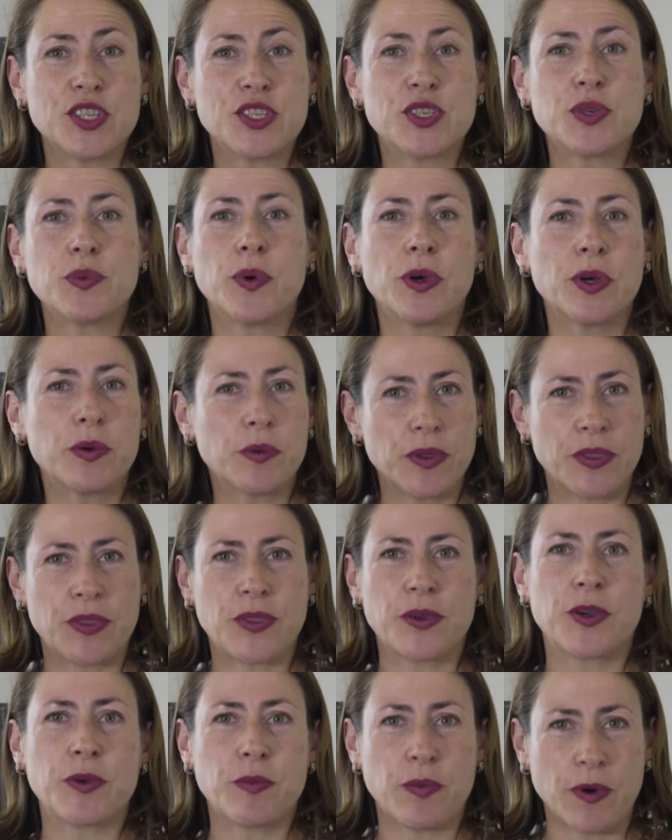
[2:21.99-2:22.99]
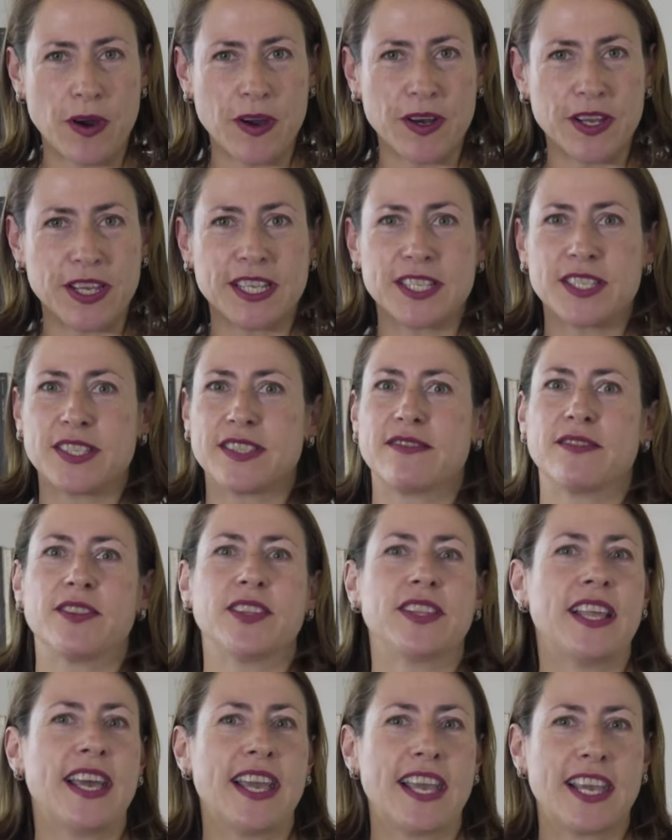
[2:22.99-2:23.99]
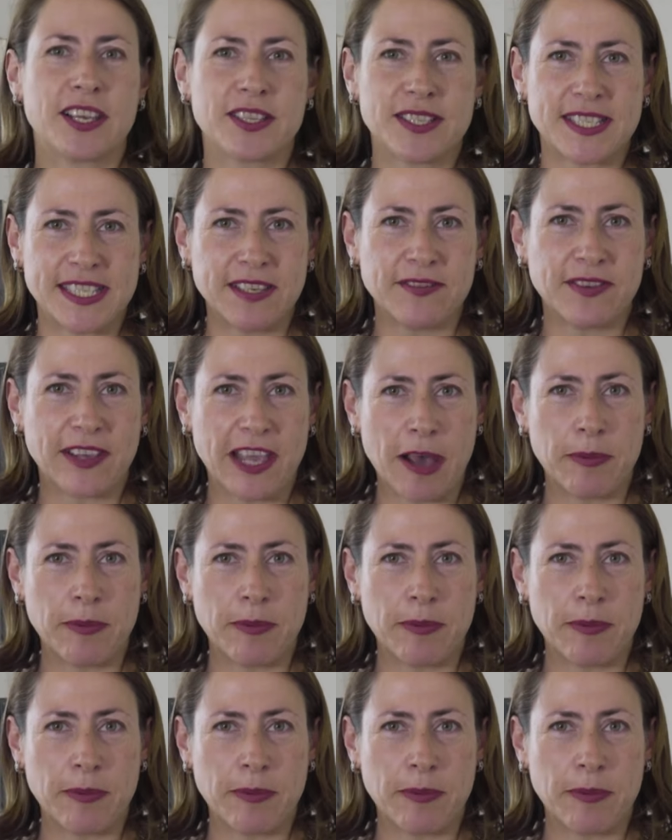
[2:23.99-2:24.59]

to work with third parties like Steve